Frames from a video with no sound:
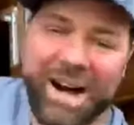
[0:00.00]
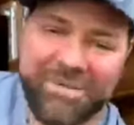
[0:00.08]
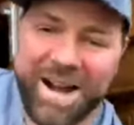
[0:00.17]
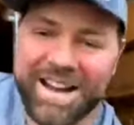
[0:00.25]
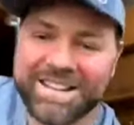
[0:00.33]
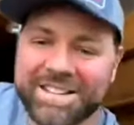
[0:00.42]

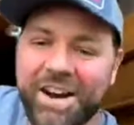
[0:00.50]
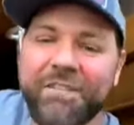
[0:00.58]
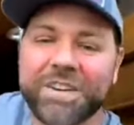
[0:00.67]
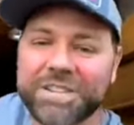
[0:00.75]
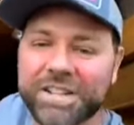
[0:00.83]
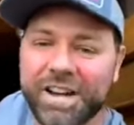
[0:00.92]
amazing.
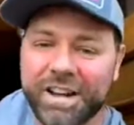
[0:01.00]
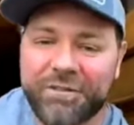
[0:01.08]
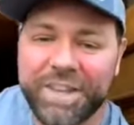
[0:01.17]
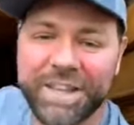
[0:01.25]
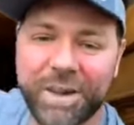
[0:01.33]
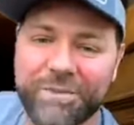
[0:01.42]
I've actually got
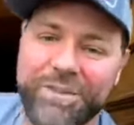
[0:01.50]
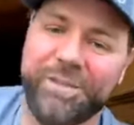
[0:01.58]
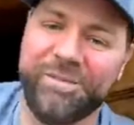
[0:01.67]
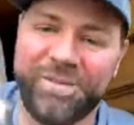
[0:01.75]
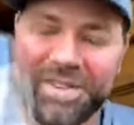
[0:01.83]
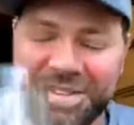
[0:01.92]
a video
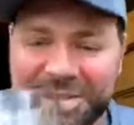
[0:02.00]
of it.